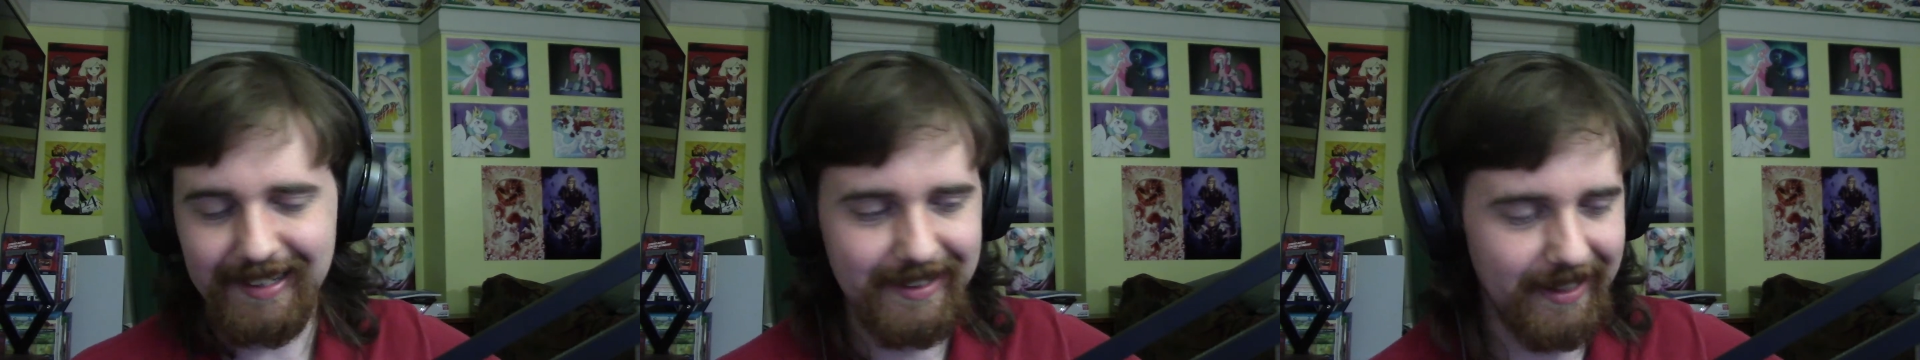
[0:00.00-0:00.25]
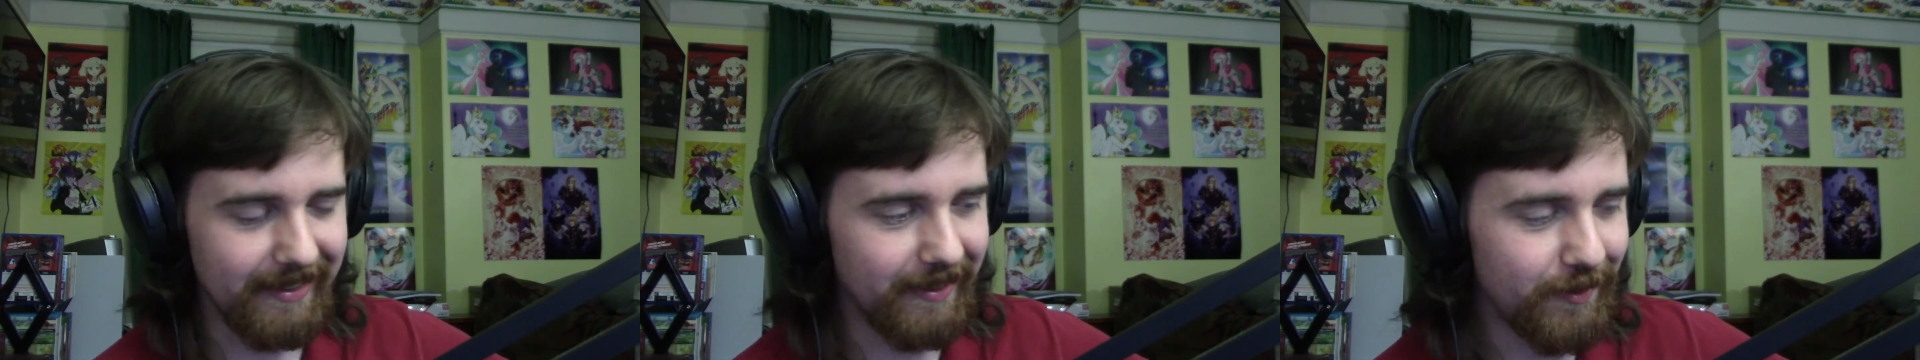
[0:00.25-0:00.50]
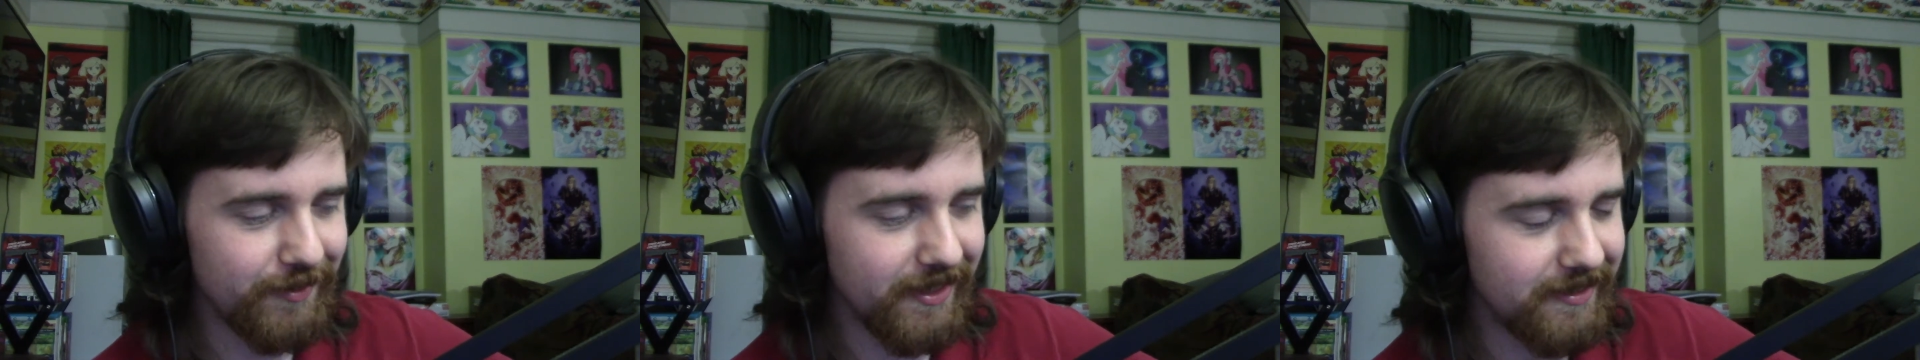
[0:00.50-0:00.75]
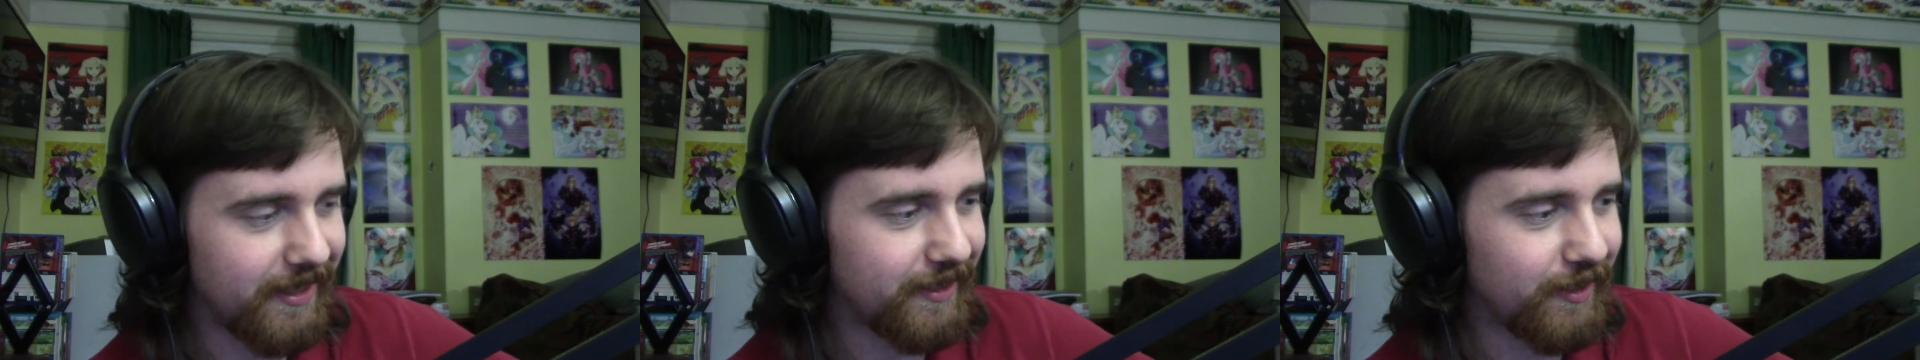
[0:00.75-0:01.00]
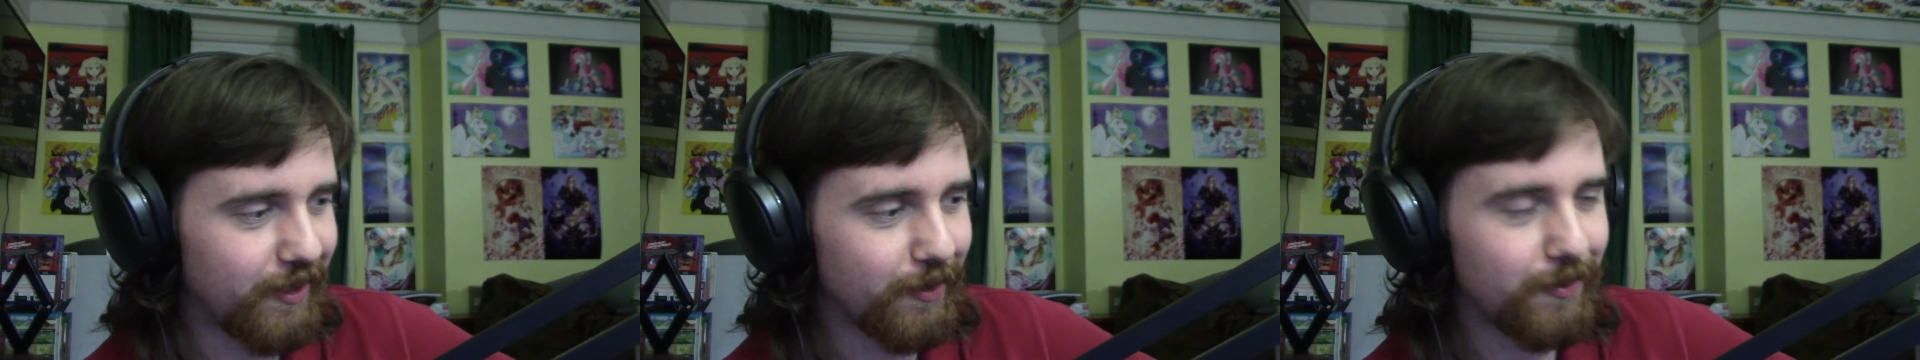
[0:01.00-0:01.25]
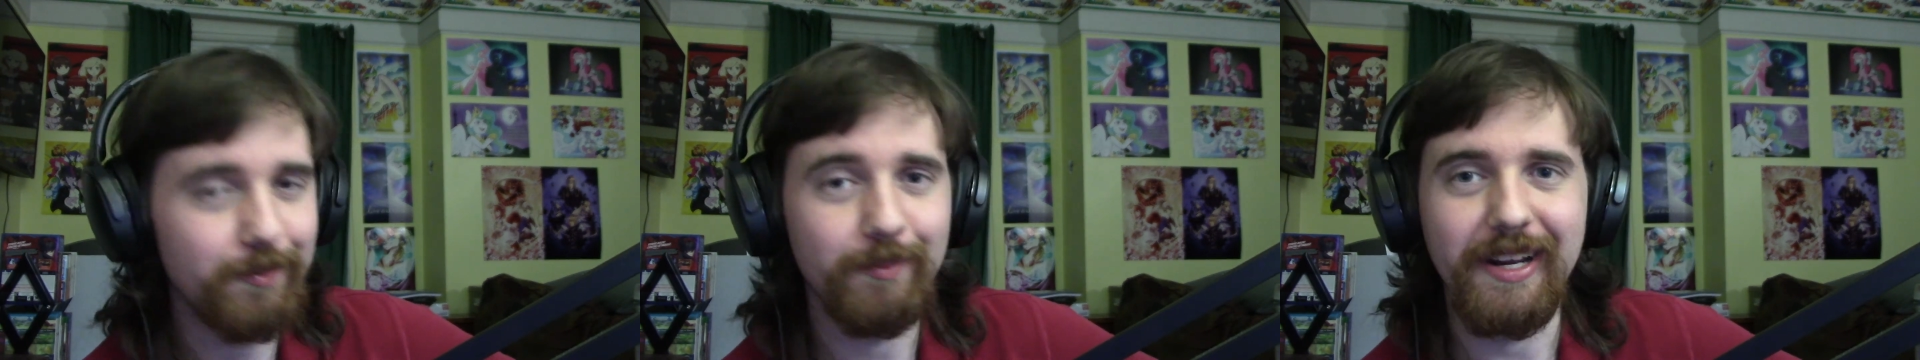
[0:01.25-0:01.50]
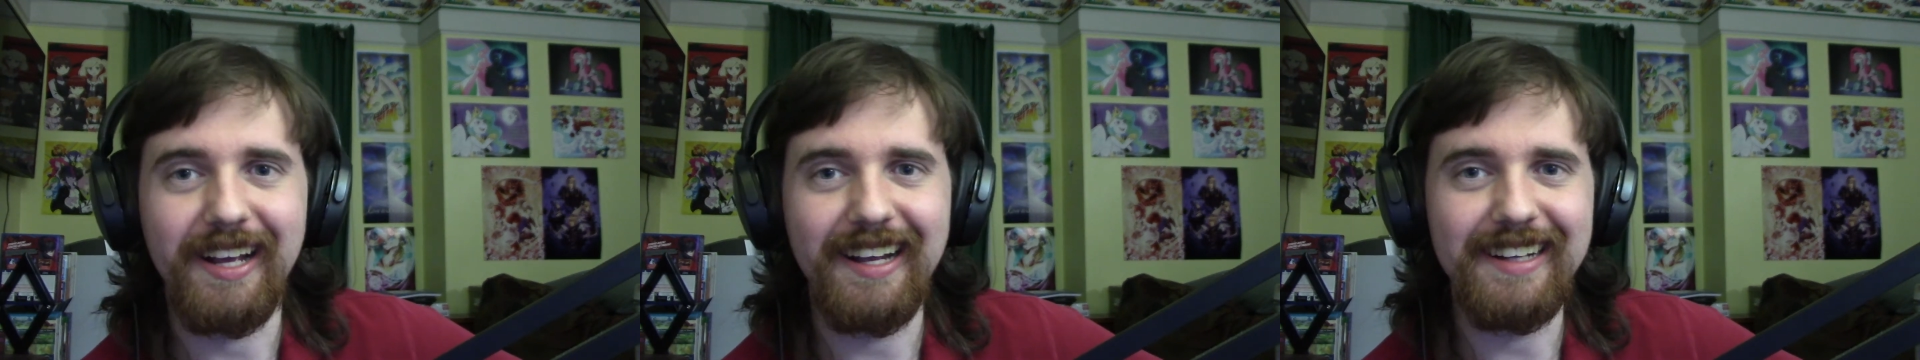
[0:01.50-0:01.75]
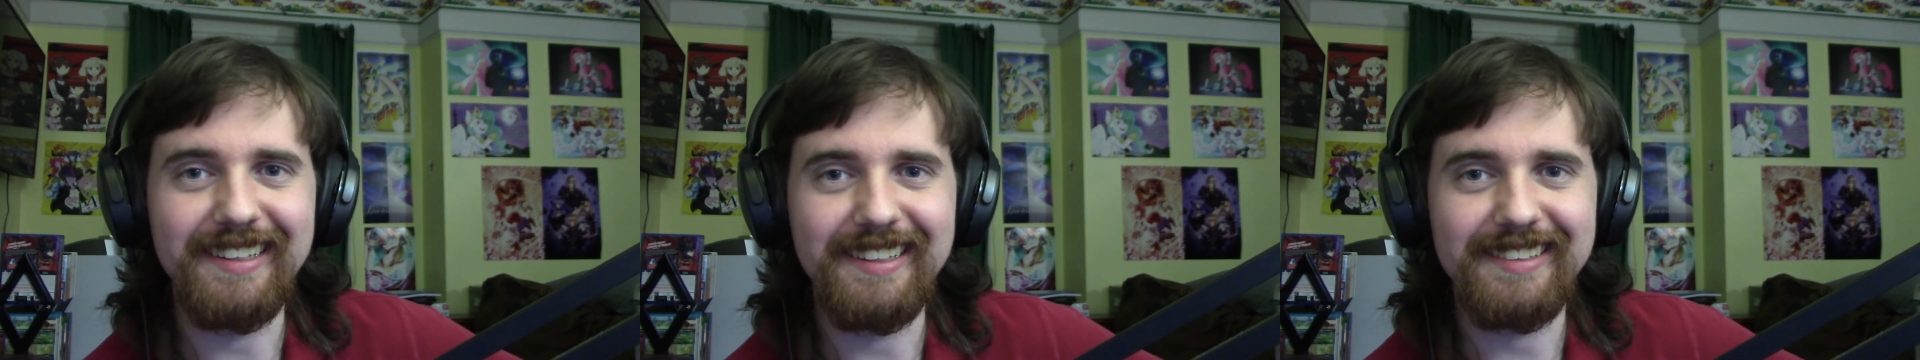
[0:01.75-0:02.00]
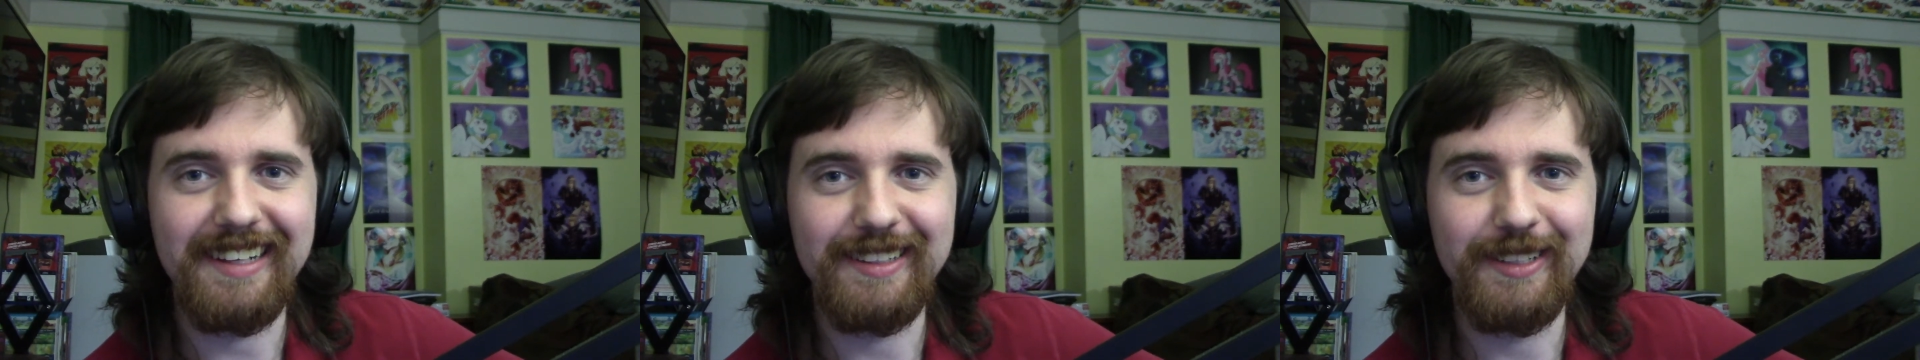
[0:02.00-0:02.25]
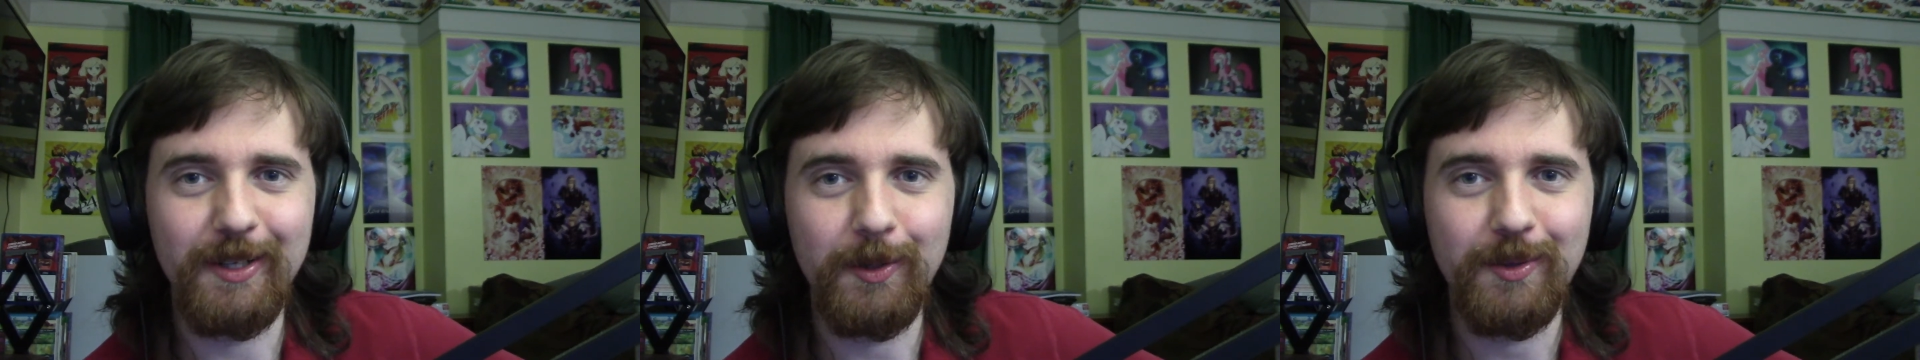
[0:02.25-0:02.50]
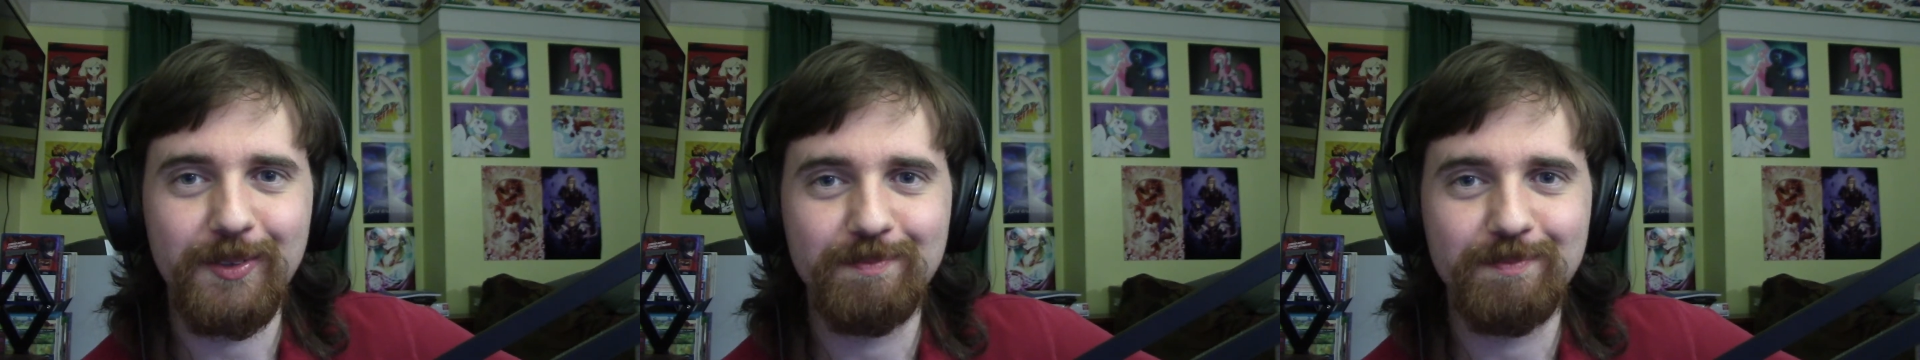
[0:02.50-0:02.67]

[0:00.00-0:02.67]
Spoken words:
I love Nintendo, but I hate Nintendo.